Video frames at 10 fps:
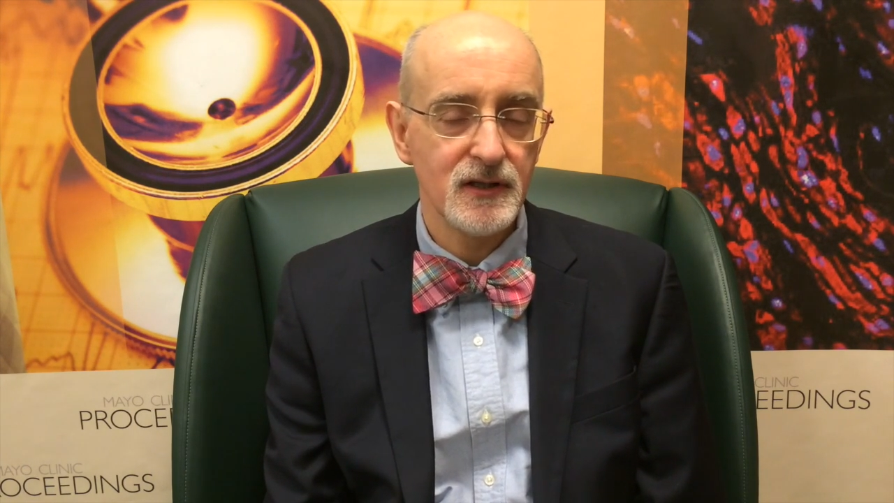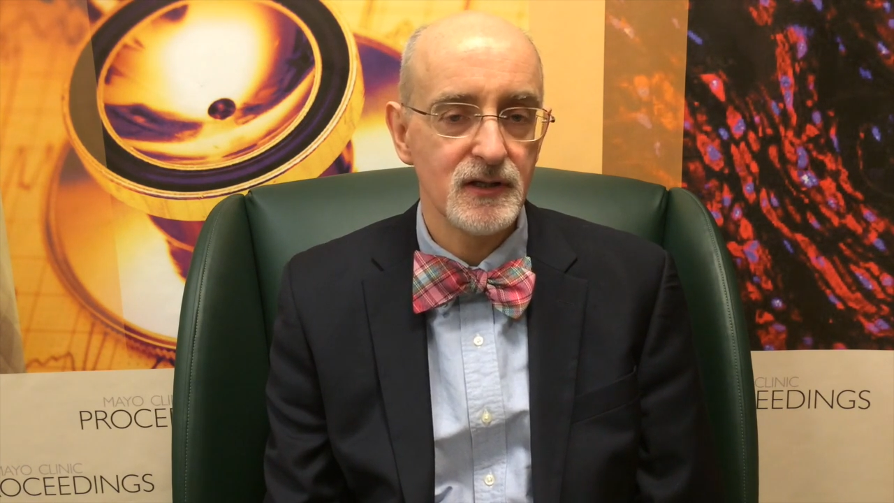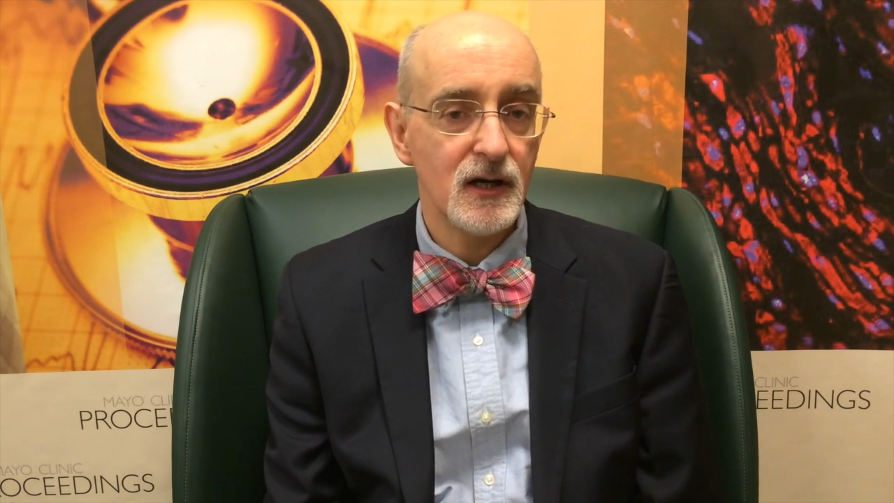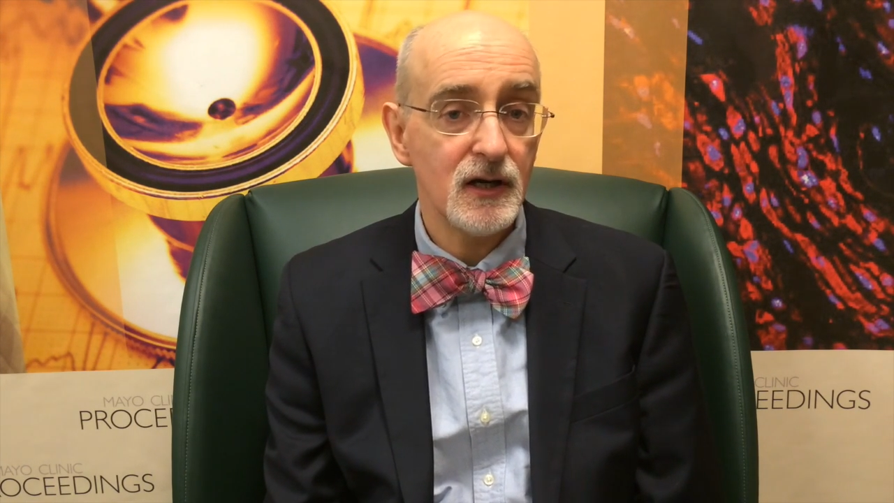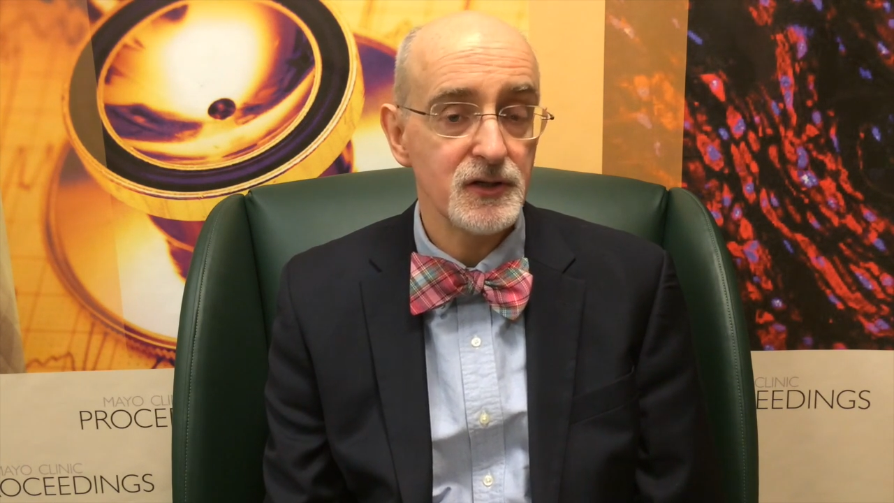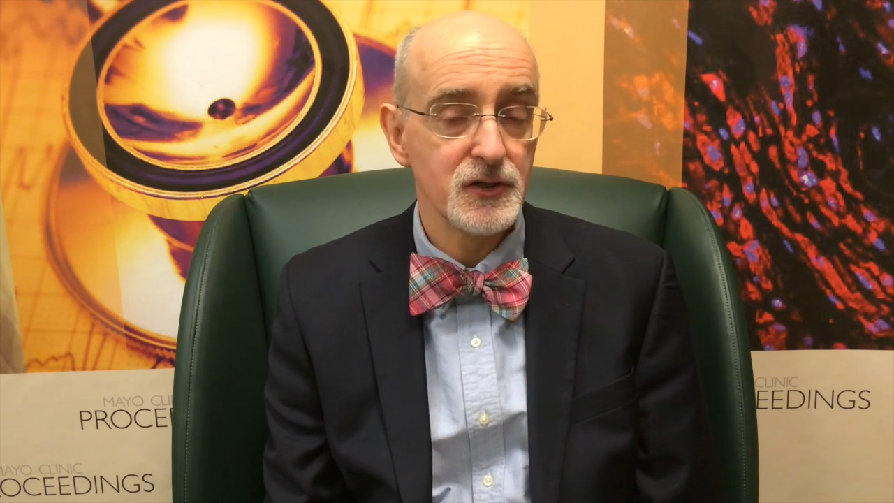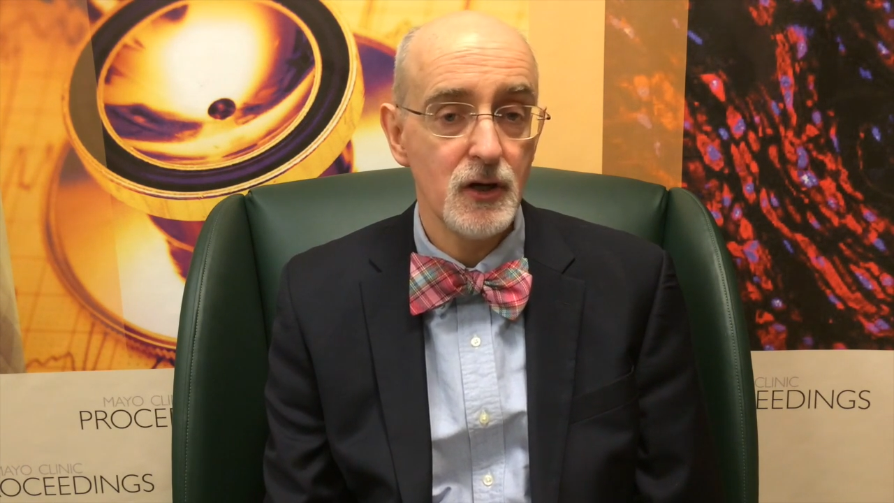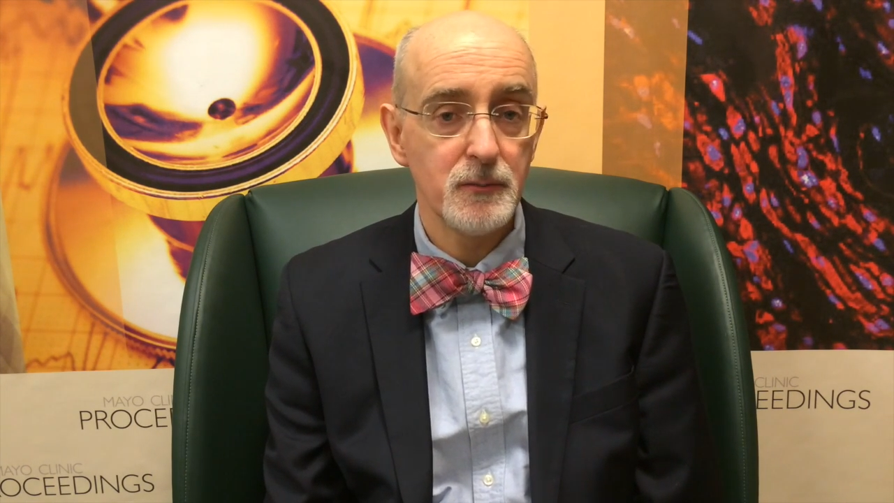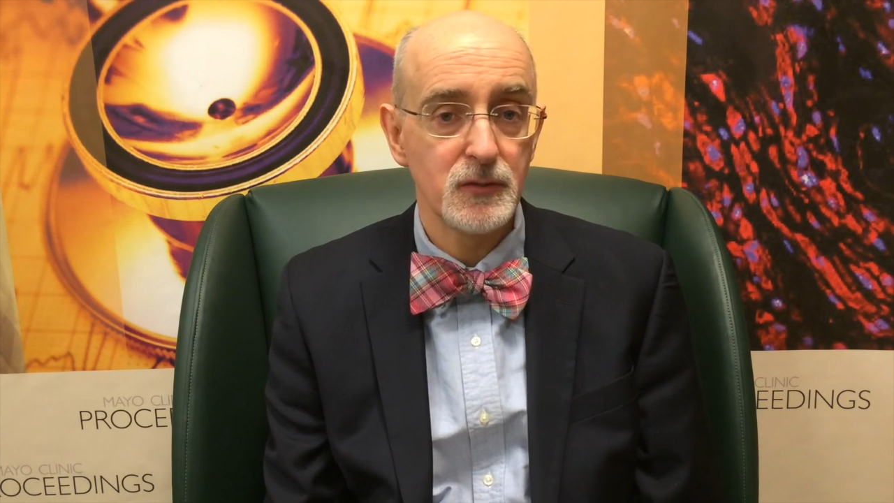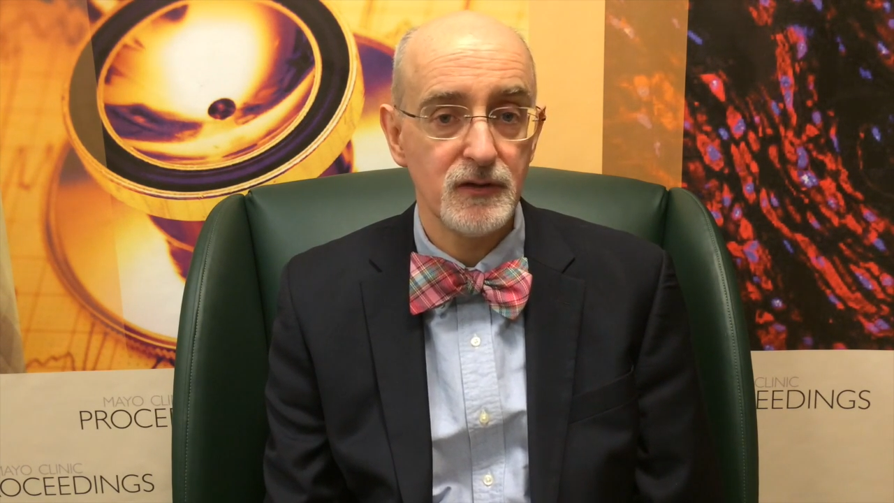large
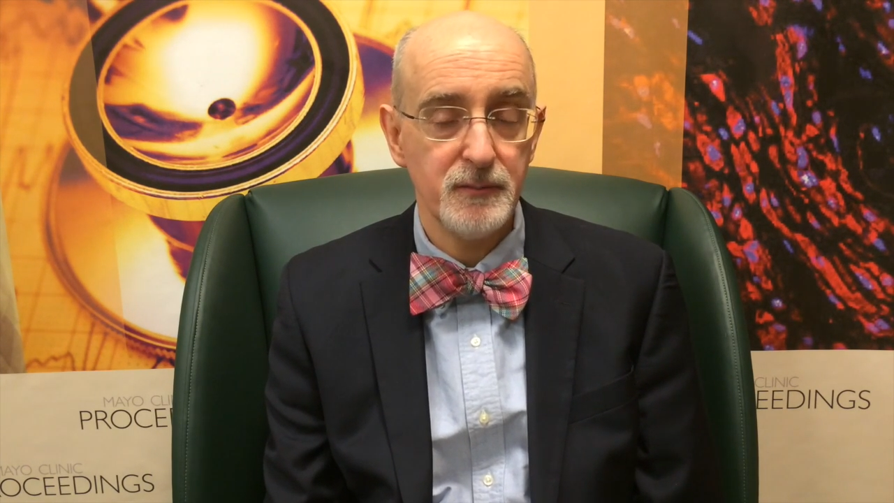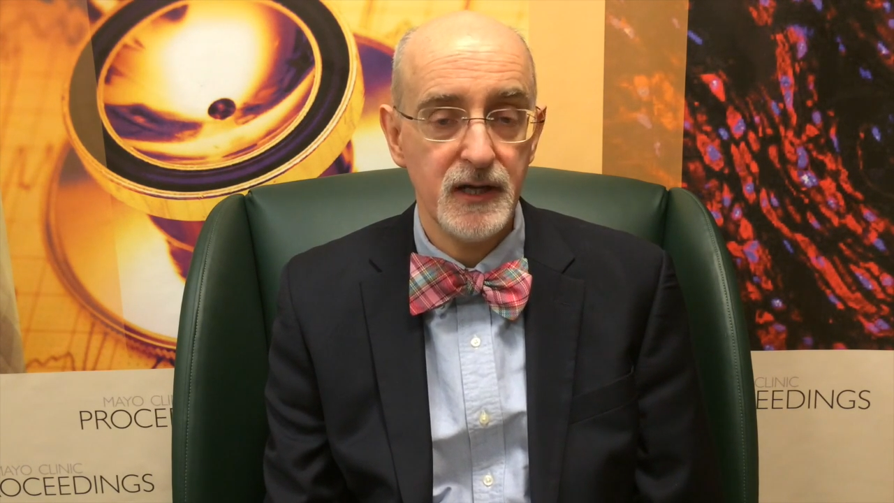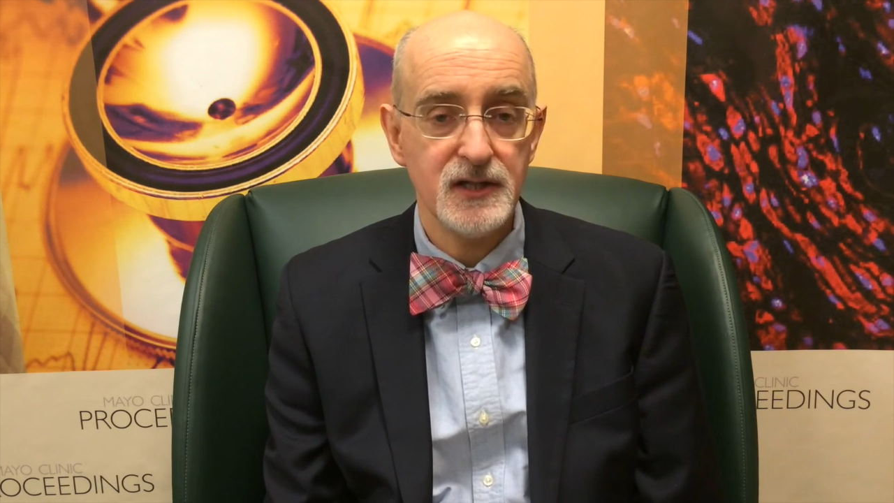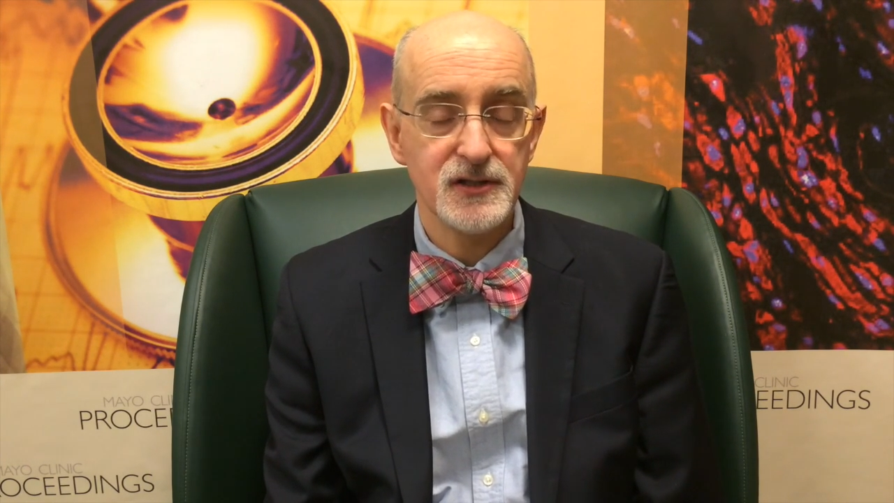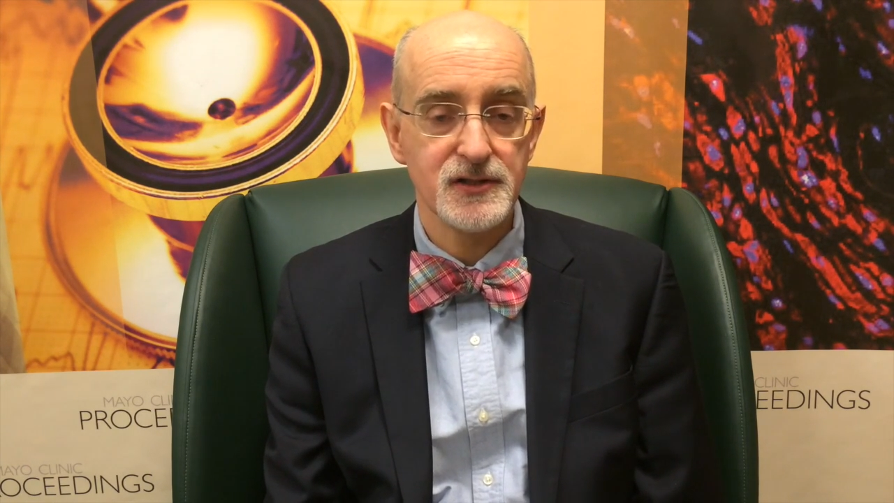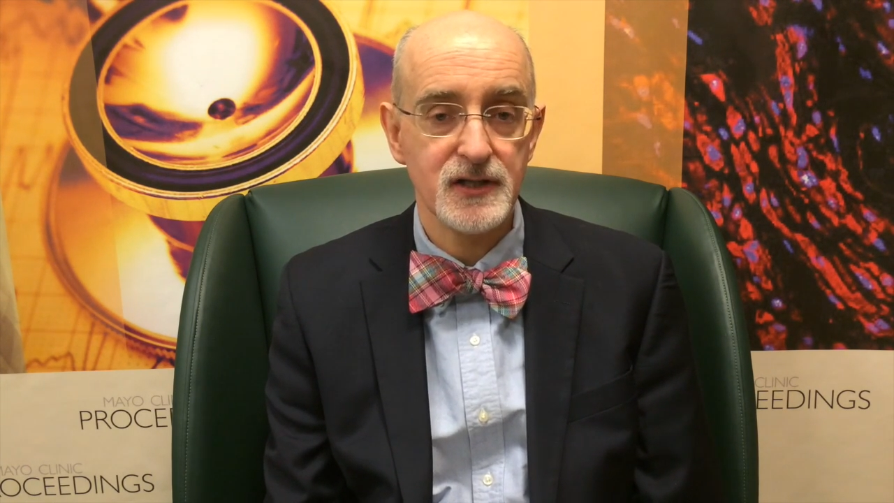number of patients